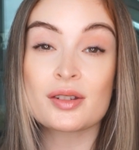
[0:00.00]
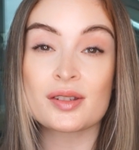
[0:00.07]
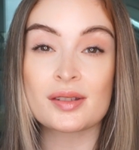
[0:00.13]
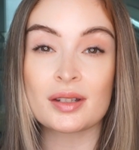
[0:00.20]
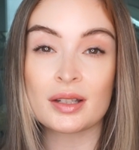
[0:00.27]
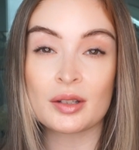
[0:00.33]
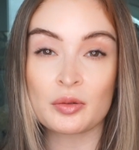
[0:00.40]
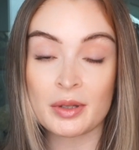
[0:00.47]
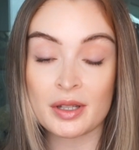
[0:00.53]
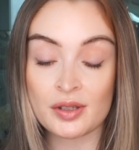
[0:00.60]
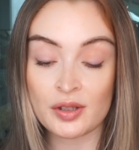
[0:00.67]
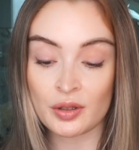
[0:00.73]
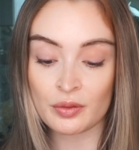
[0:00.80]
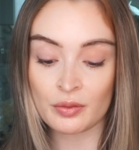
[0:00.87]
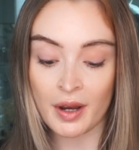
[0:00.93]
just a little bit
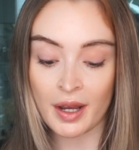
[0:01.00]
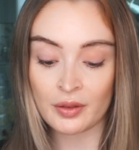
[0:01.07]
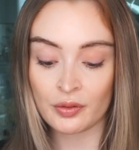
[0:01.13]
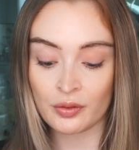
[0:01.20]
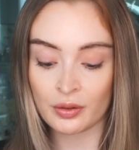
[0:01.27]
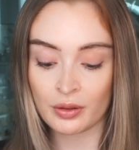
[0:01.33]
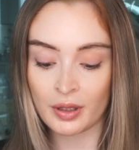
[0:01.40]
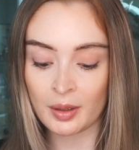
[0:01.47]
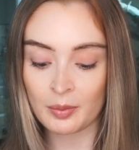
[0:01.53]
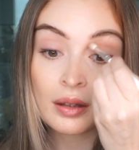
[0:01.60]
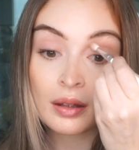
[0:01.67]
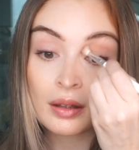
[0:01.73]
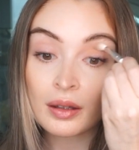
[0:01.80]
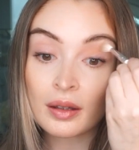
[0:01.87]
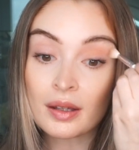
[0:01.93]
too red for it.
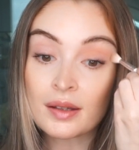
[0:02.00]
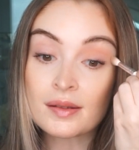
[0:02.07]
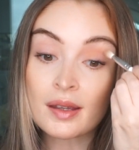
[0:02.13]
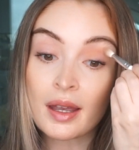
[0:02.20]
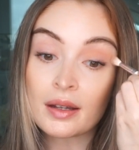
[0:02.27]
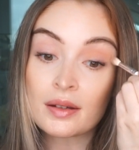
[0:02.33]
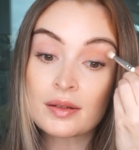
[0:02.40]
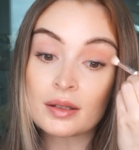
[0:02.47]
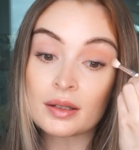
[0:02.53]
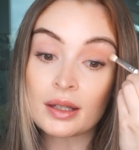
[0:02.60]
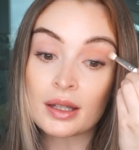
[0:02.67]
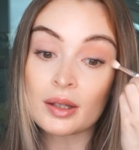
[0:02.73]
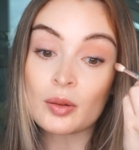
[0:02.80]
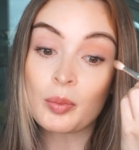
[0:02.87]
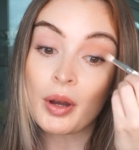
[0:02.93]
It is
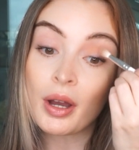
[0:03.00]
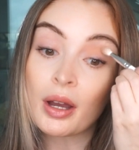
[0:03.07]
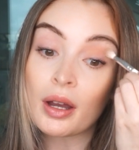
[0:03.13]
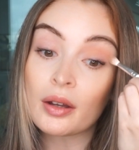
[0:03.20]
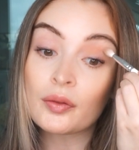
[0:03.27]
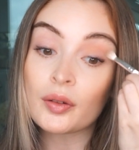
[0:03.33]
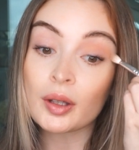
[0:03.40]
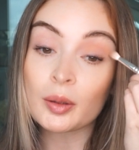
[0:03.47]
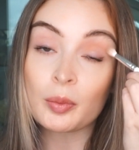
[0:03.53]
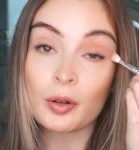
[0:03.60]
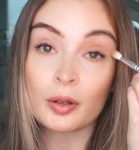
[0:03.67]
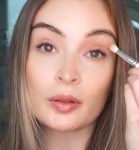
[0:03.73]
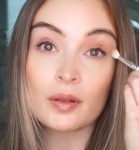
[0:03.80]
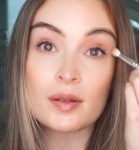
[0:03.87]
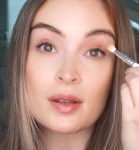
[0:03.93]
actually the perfect
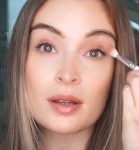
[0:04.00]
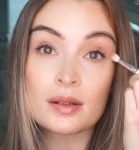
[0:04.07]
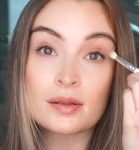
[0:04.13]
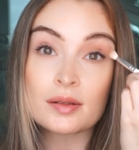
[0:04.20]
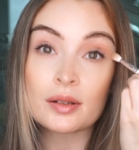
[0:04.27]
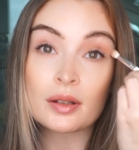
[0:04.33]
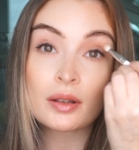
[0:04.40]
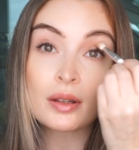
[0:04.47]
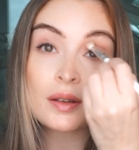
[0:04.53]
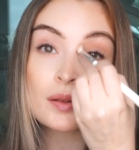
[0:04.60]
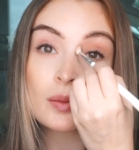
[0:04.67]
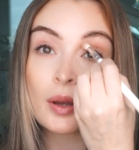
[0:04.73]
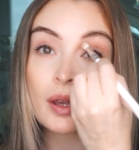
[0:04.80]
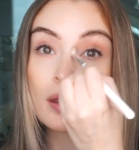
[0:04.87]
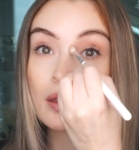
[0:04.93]
bronzer to do this
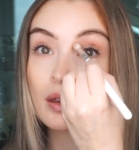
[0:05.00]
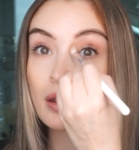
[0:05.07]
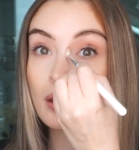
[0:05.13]
with.